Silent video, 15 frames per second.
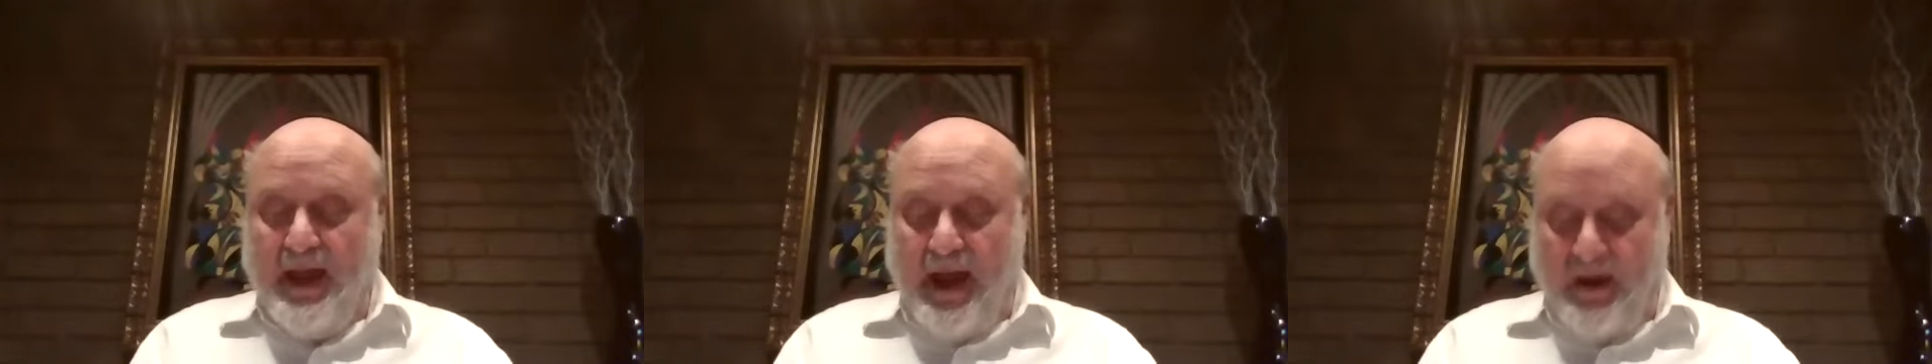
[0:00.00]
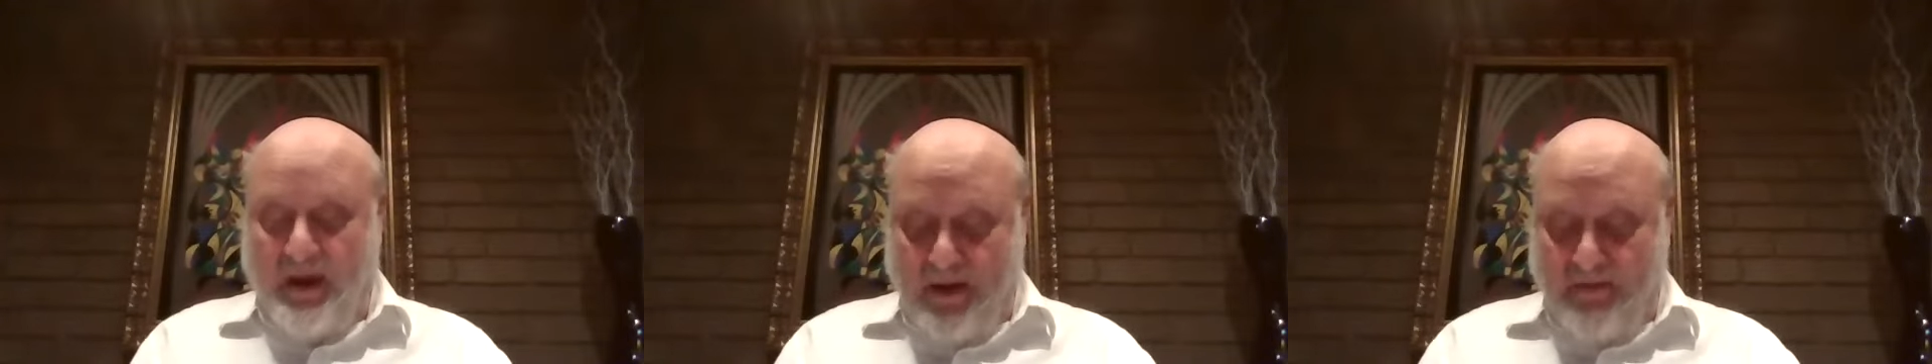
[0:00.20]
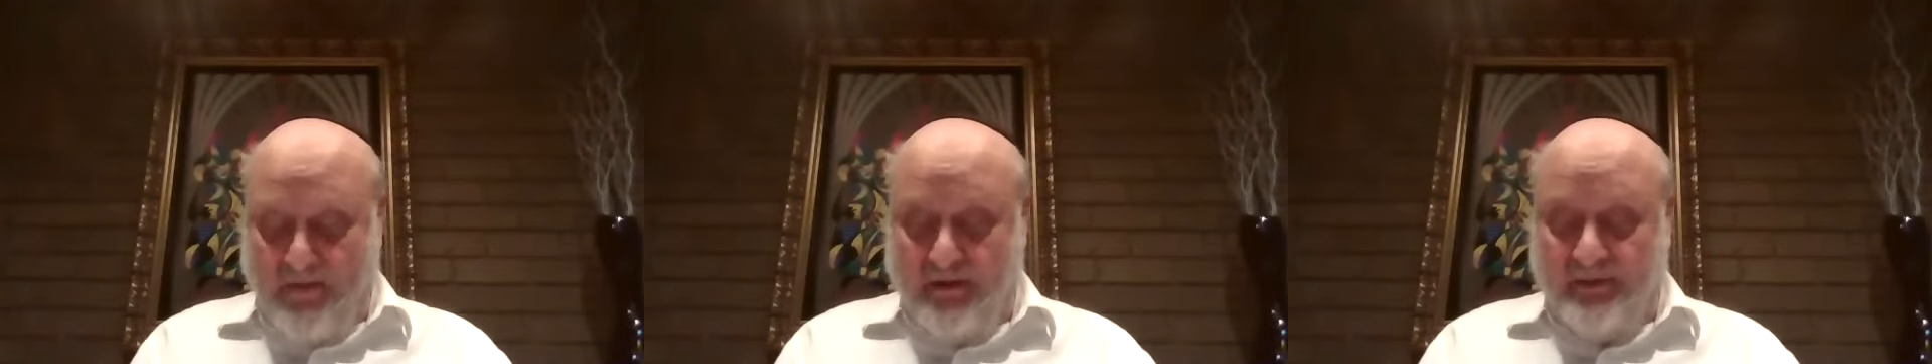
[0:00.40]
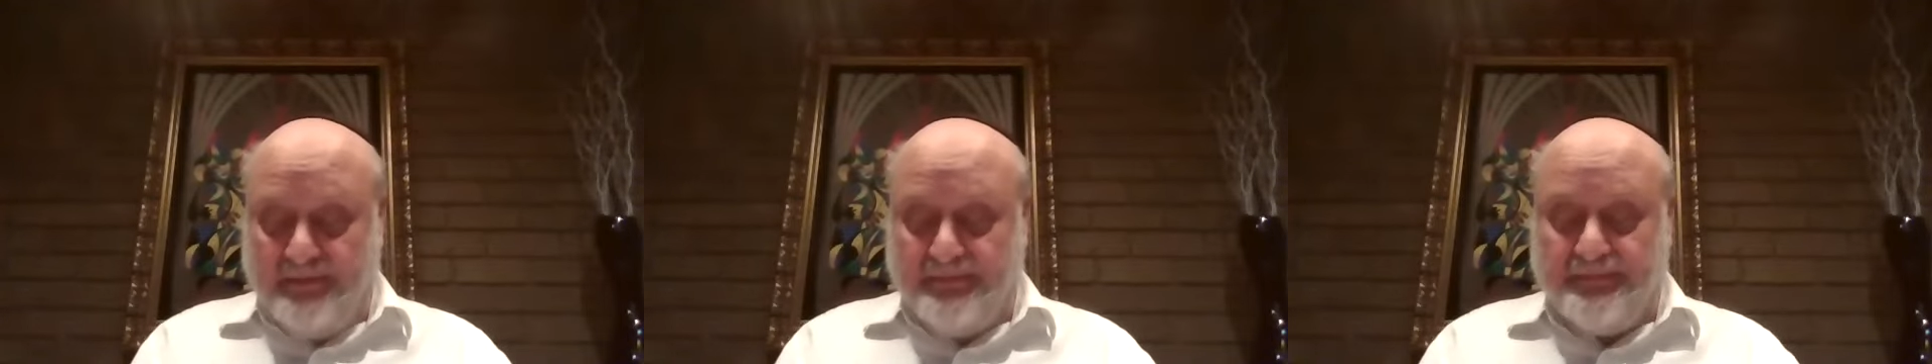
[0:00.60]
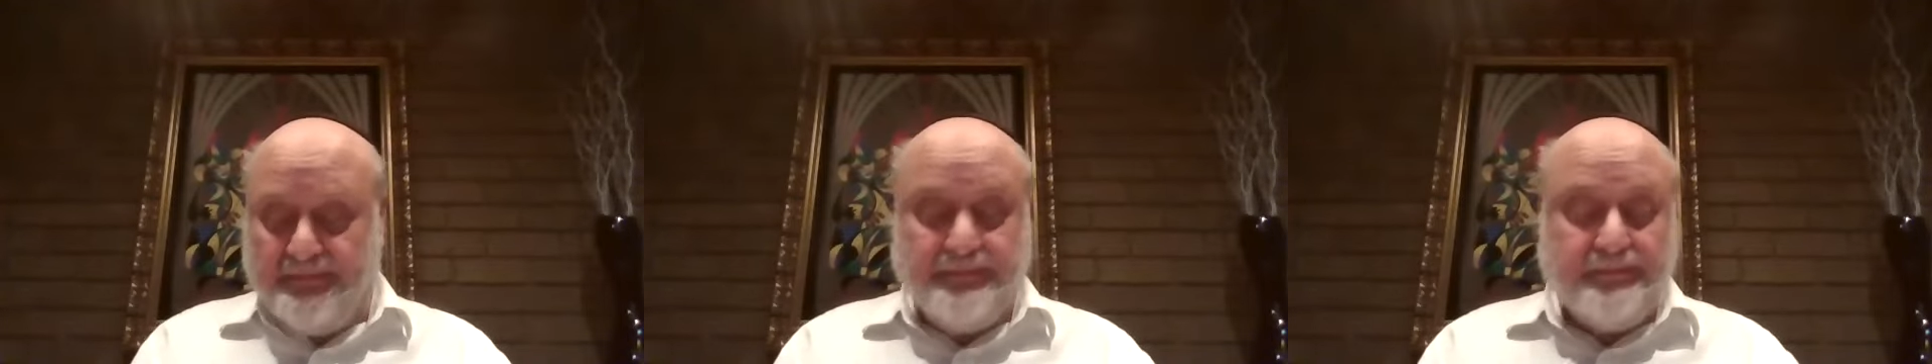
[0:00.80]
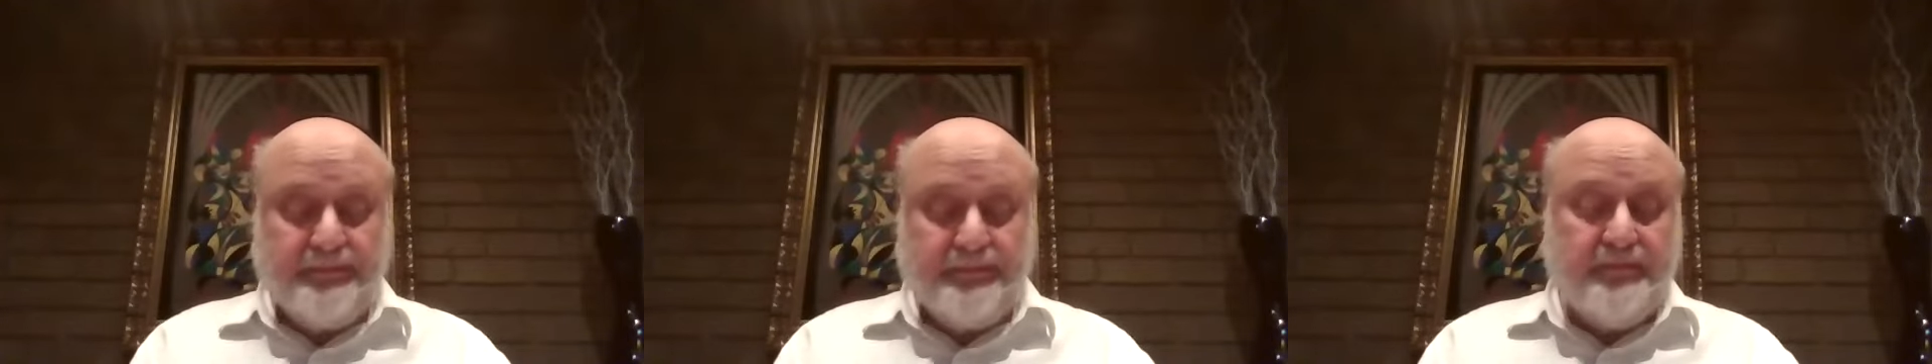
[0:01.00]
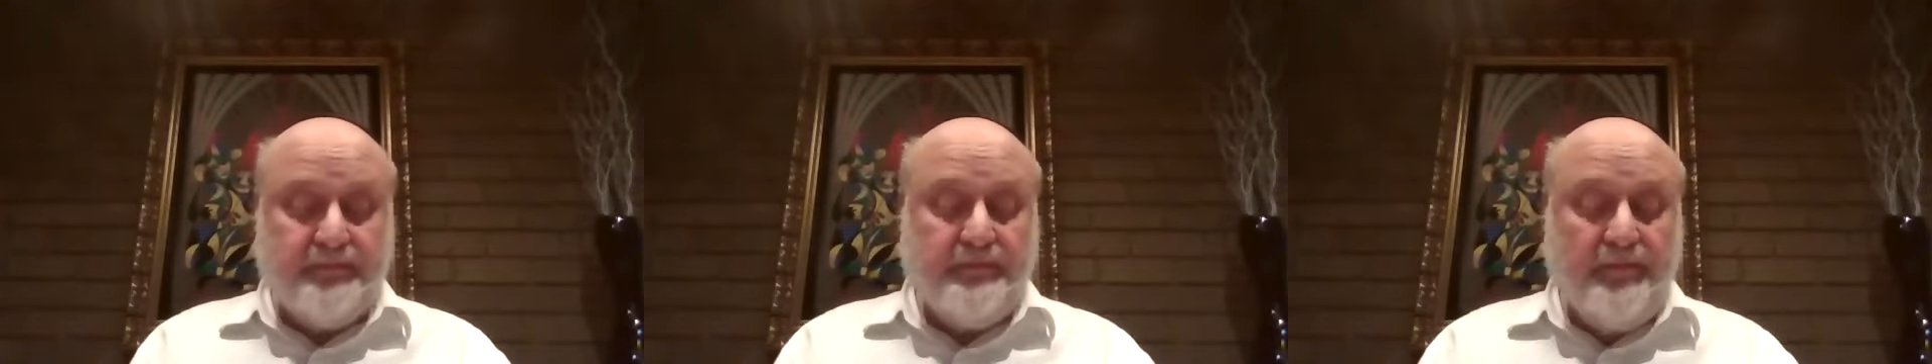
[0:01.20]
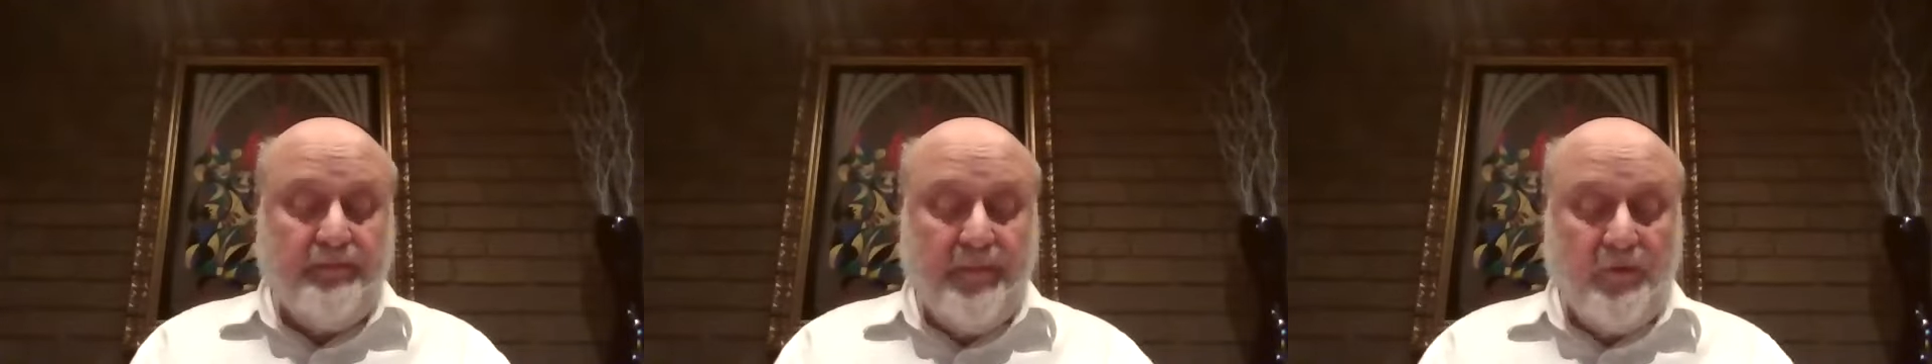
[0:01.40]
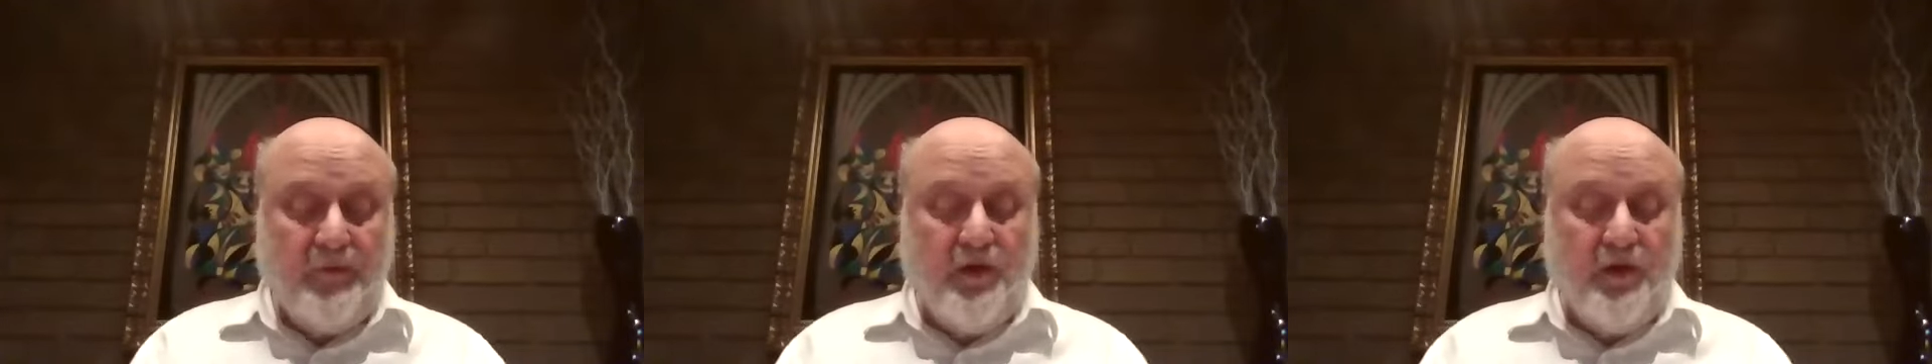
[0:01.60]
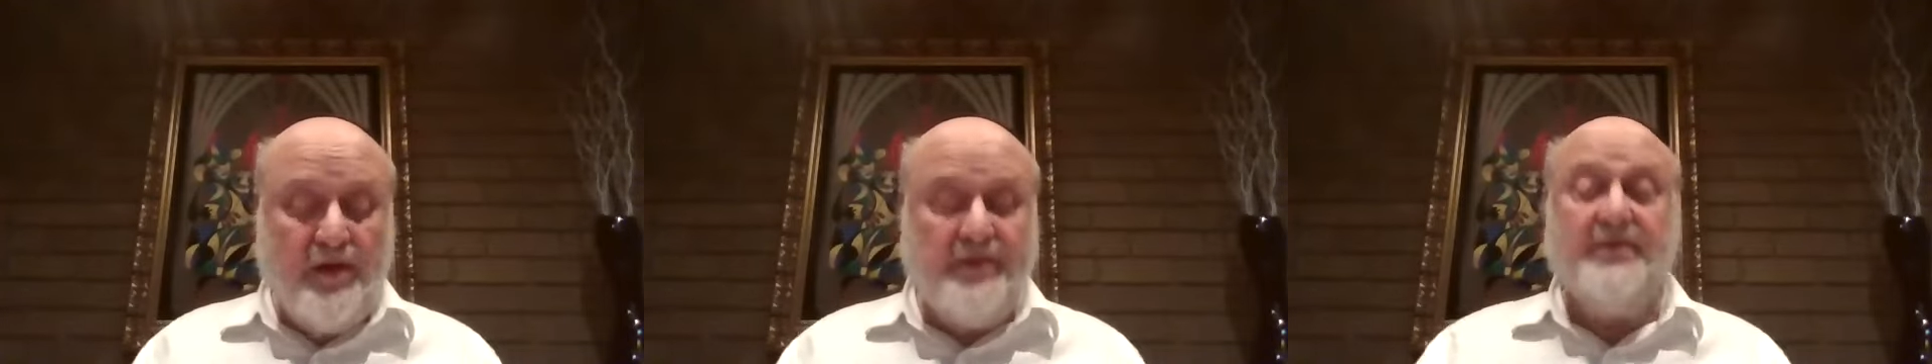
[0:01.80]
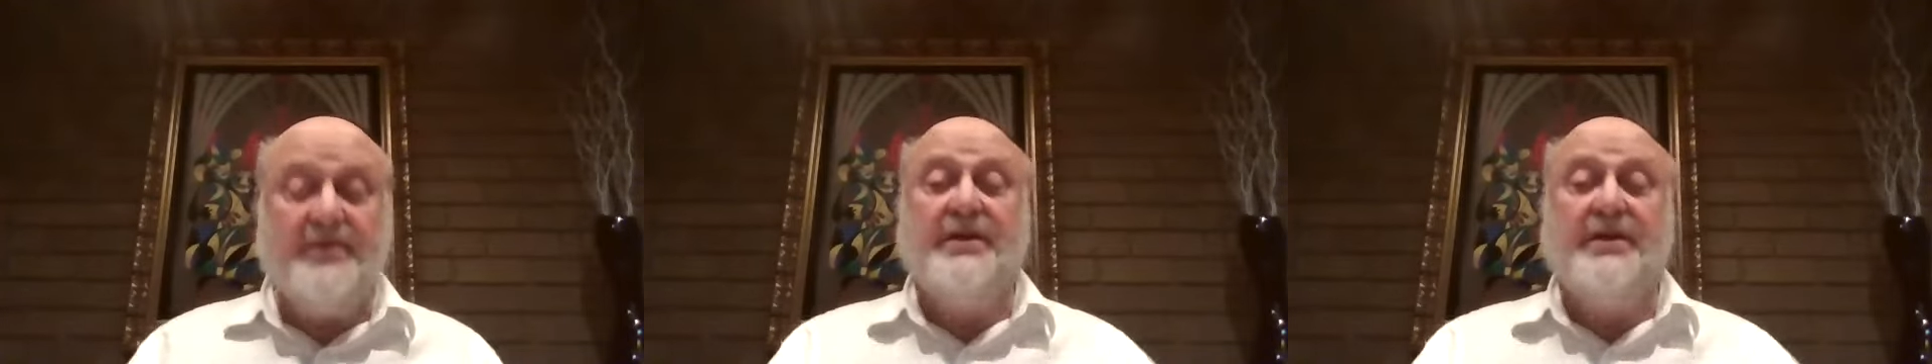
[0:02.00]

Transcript: However, Taisa